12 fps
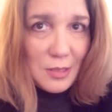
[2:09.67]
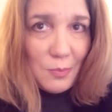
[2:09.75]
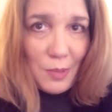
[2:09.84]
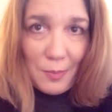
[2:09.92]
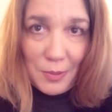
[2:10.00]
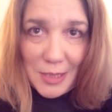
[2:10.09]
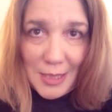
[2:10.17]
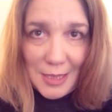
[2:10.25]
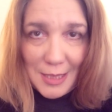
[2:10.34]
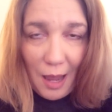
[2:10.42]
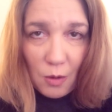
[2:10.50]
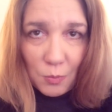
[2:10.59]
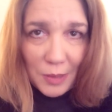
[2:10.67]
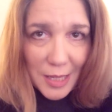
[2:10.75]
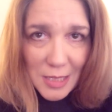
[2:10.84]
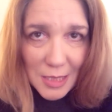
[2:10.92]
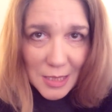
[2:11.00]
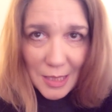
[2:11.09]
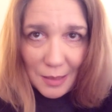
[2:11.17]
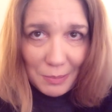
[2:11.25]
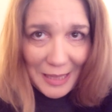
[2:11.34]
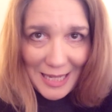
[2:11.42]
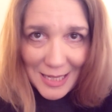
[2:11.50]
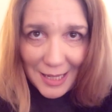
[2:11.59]
to be able to sound pleasant and
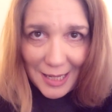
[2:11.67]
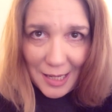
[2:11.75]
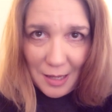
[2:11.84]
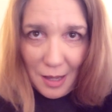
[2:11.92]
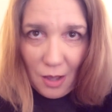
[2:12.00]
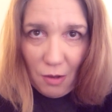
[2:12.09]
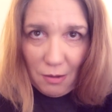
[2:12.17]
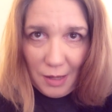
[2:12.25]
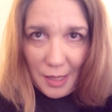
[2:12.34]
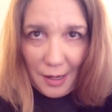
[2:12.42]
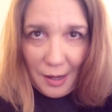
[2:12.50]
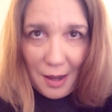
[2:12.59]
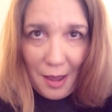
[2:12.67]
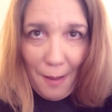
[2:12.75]
pleasing on it.